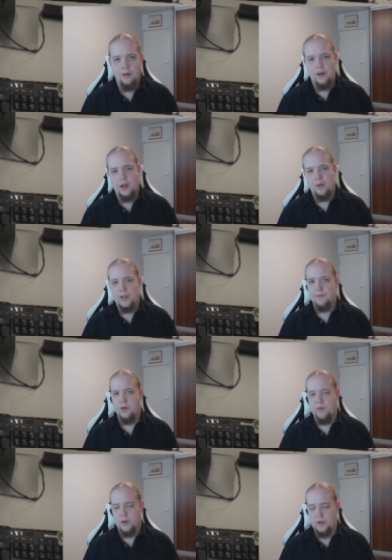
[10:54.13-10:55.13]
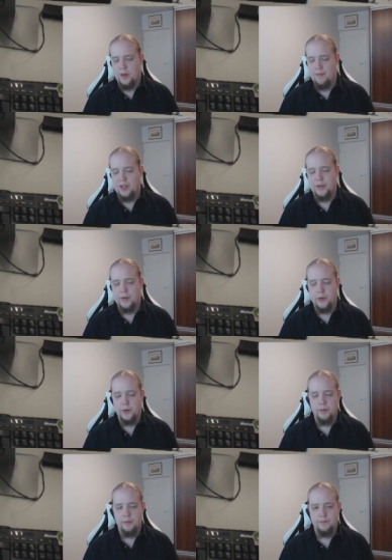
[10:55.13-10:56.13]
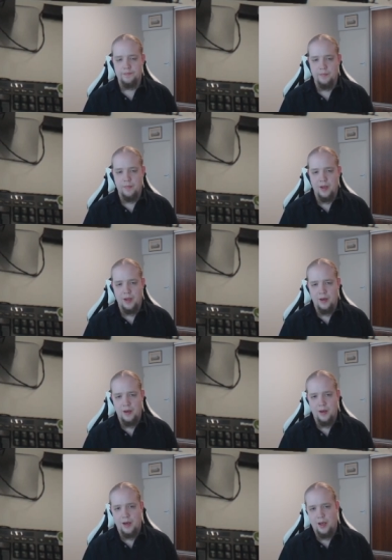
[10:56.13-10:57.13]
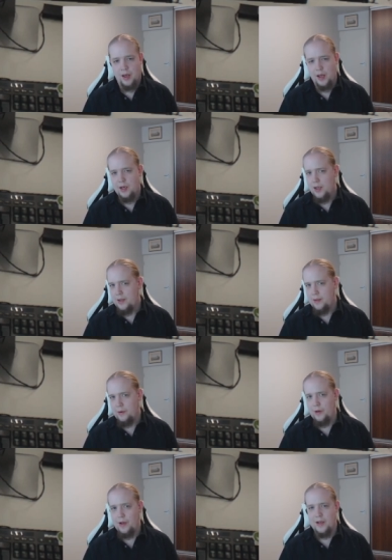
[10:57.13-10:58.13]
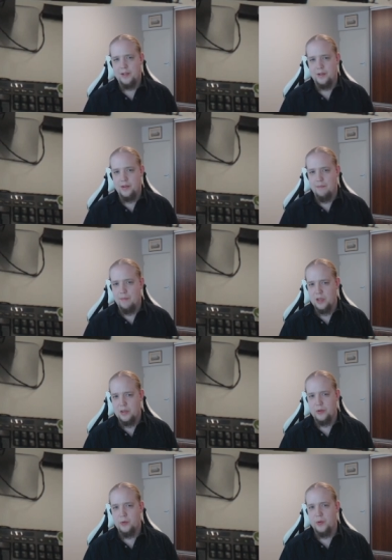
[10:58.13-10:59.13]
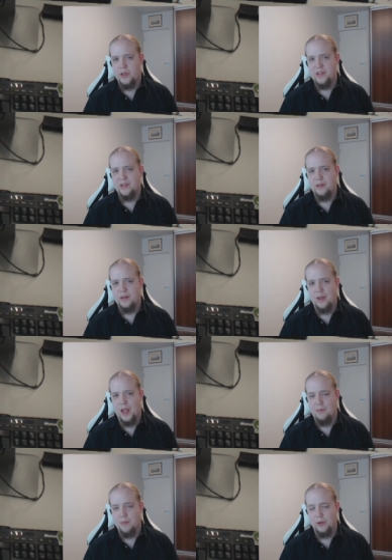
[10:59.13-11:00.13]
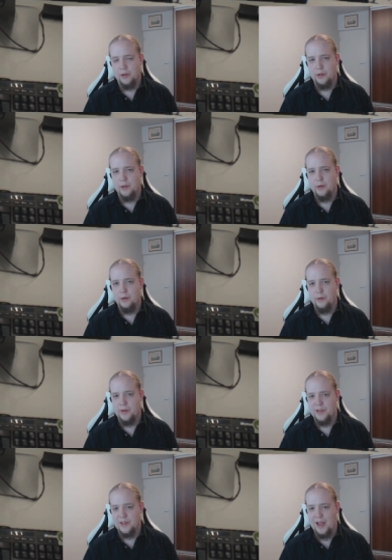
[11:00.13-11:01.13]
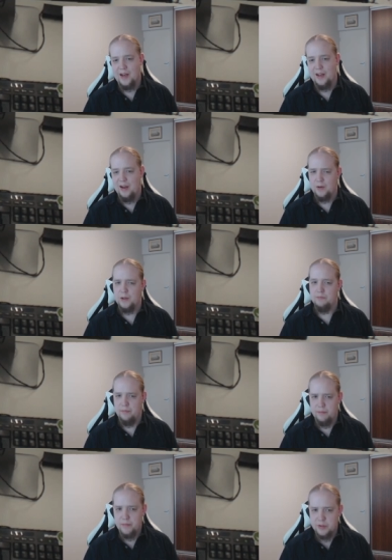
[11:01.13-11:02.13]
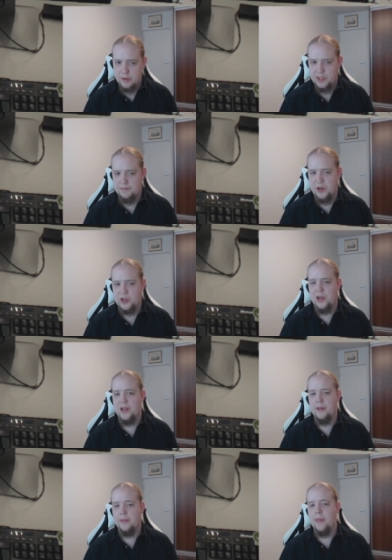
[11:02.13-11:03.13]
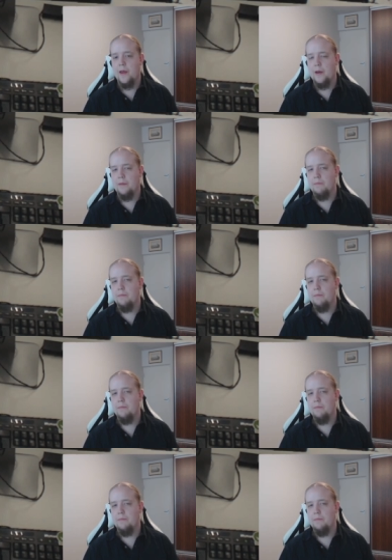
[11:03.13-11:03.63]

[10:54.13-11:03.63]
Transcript: Now let's move on to the Meta 2. Unlike the HoloLens, the Meta 2 isn't able to do the scanning or especially the